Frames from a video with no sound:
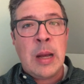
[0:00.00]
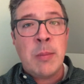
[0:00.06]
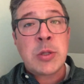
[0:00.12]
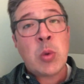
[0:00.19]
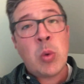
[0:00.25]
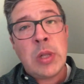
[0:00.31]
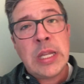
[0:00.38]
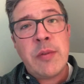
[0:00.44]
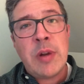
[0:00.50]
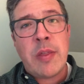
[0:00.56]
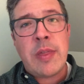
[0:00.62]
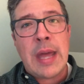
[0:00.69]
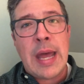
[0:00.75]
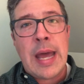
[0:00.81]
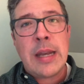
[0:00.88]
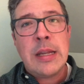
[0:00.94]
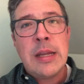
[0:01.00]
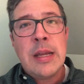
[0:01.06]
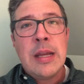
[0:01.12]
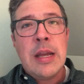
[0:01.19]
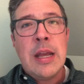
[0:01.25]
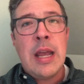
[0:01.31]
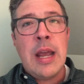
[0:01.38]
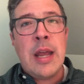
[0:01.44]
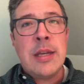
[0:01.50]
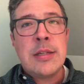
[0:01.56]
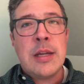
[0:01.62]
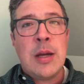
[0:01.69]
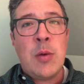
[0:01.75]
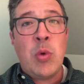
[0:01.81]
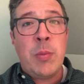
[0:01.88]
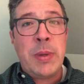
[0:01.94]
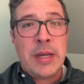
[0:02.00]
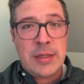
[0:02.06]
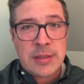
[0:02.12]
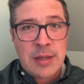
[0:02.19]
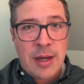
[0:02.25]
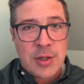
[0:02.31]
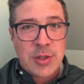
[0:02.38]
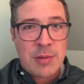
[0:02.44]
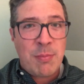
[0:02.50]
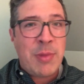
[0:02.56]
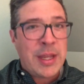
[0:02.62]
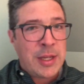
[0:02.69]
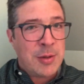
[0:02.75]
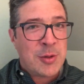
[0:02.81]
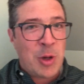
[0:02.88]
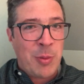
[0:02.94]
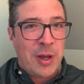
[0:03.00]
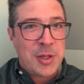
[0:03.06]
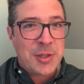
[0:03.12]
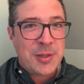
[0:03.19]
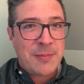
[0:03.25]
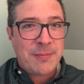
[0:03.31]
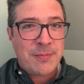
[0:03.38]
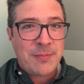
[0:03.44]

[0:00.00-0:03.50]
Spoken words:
So we'll leave it at that, and we'll be in touch. Thank you so much.